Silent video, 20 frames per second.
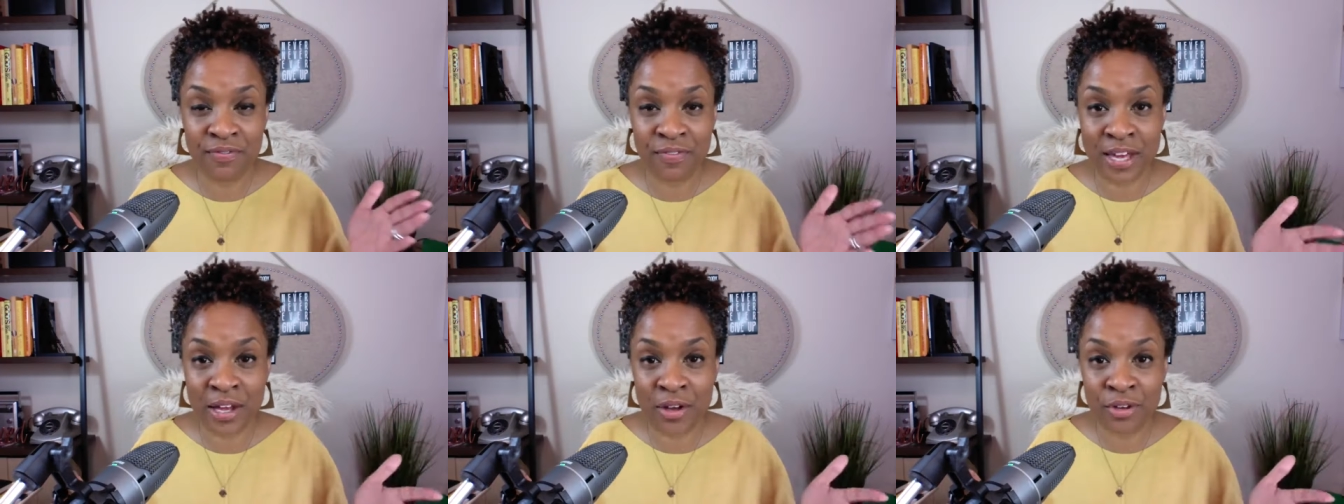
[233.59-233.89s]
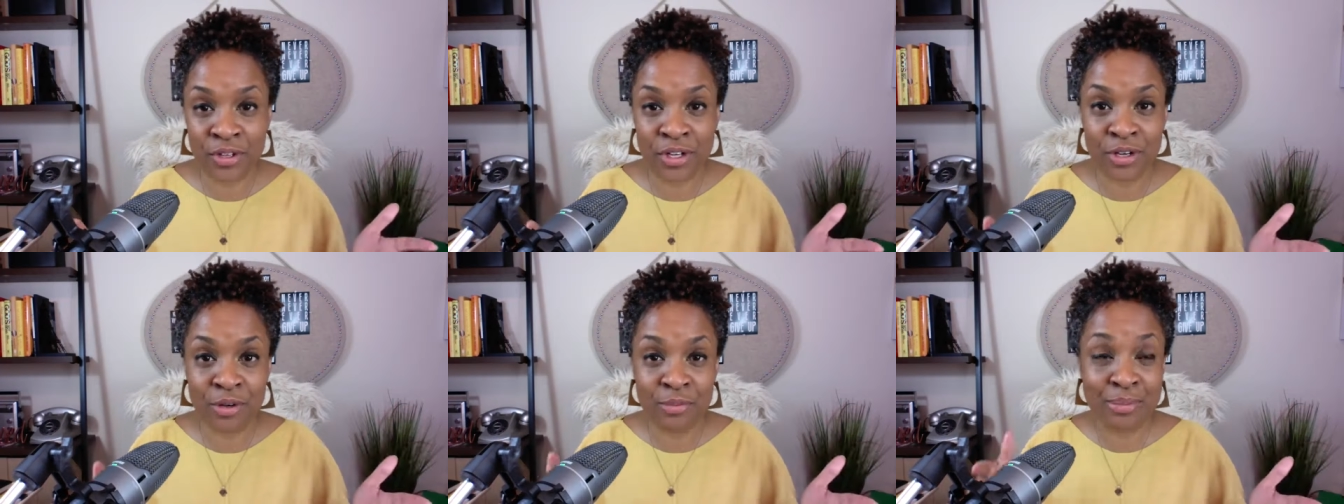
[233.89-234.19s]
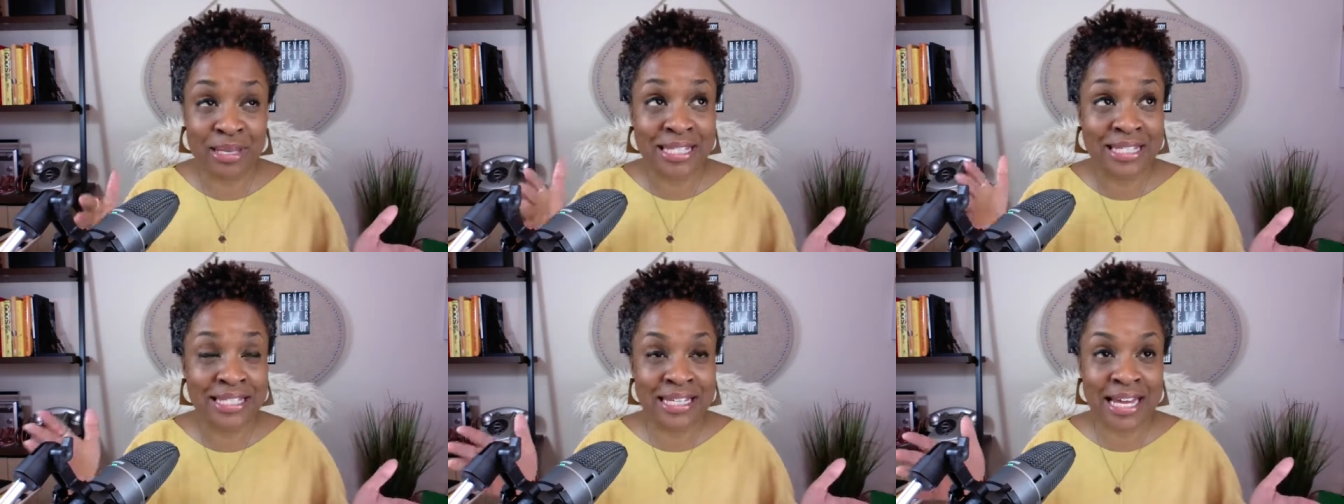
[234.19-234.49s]
failure,
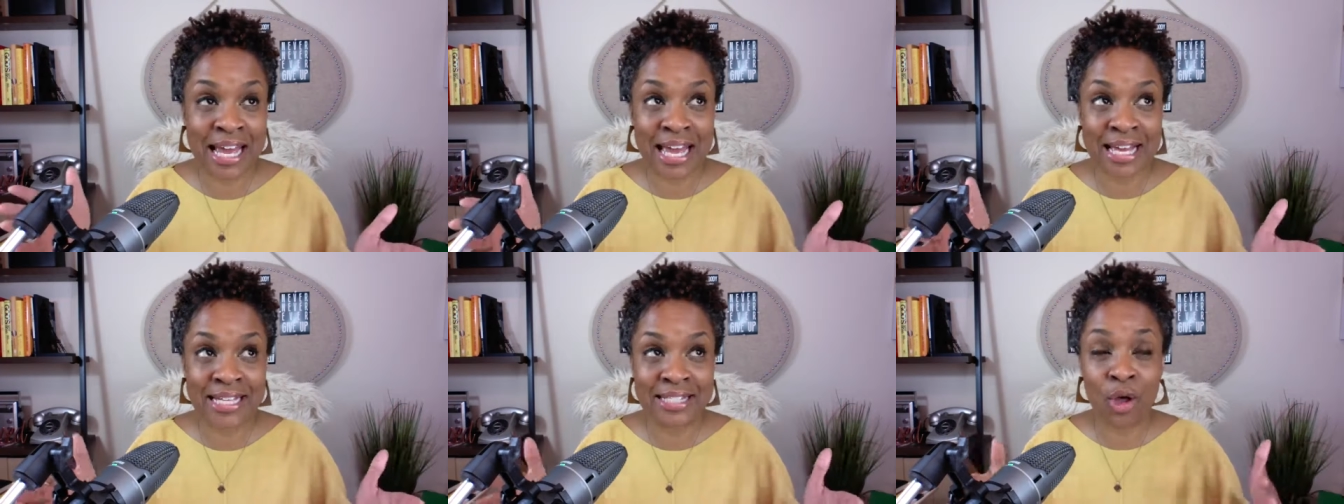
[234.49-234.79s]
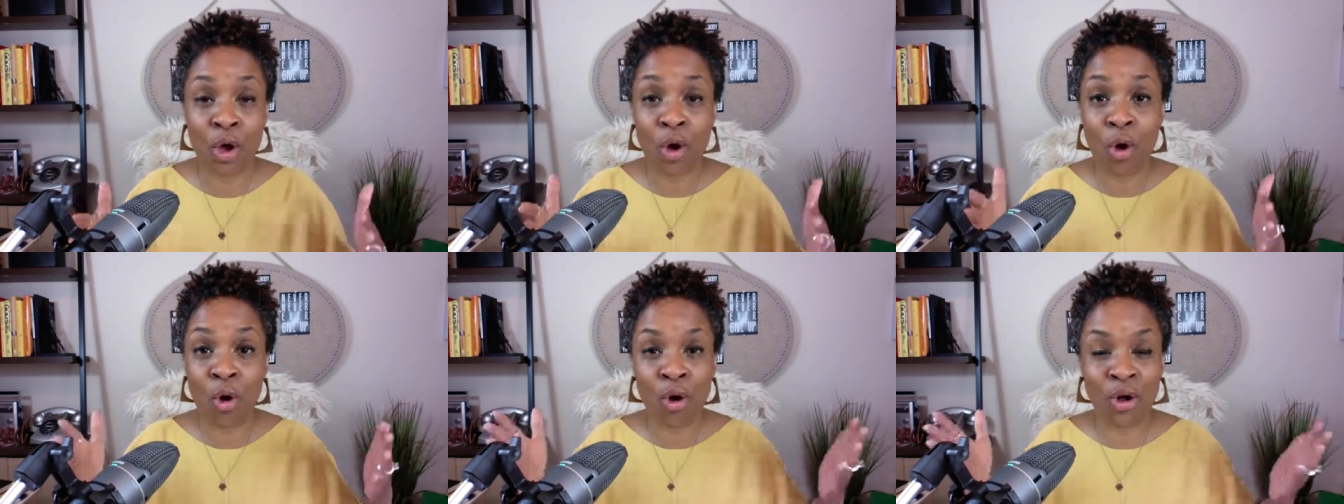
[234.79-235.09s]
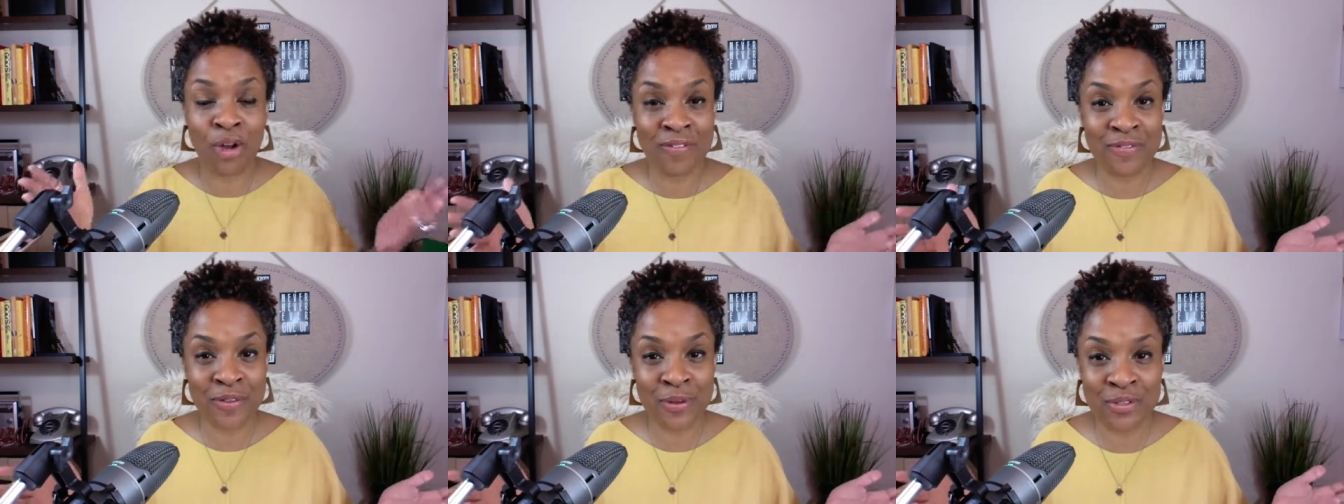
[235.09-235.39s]
mistakes,
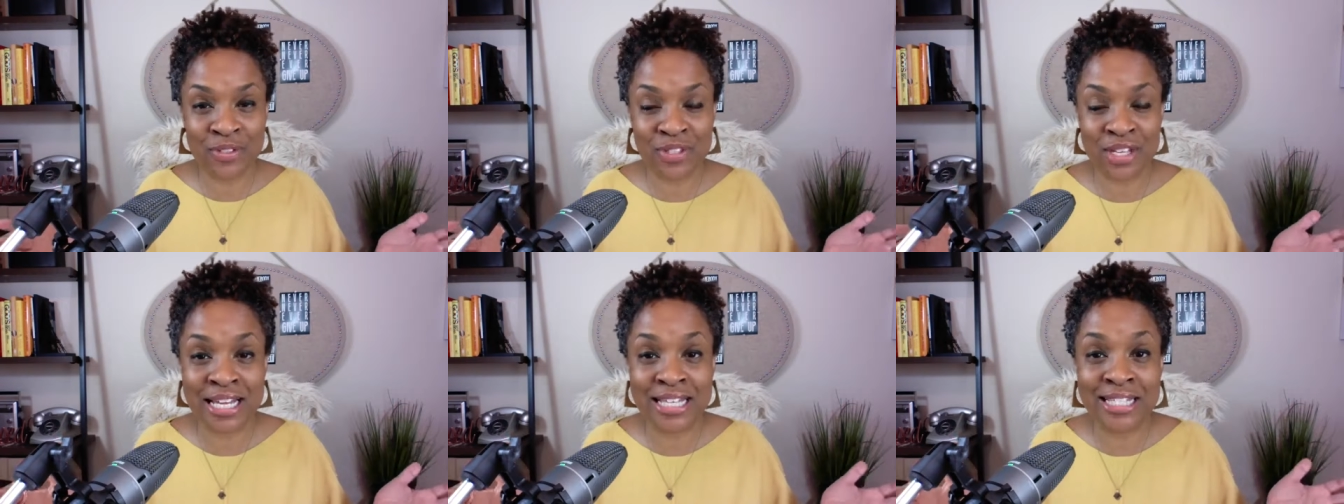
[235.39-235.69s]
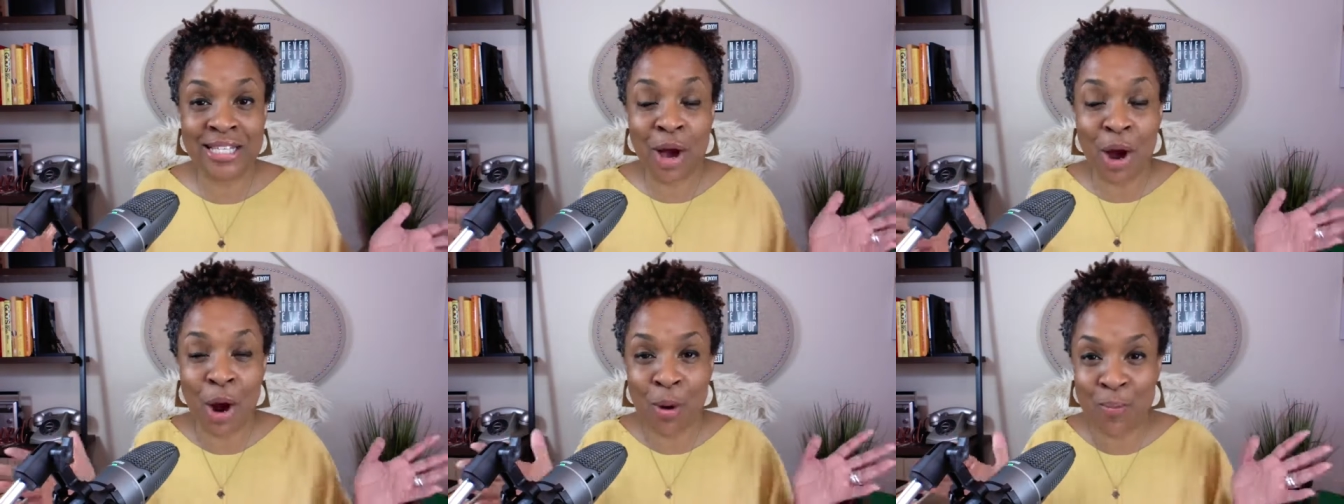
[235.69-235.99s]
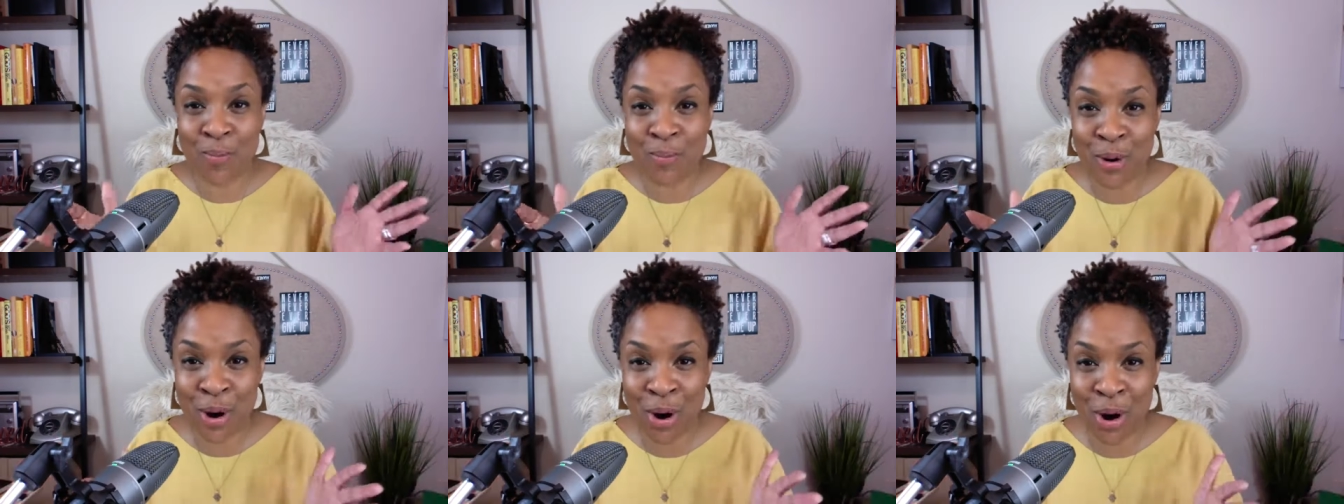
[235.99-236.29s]
all of those things are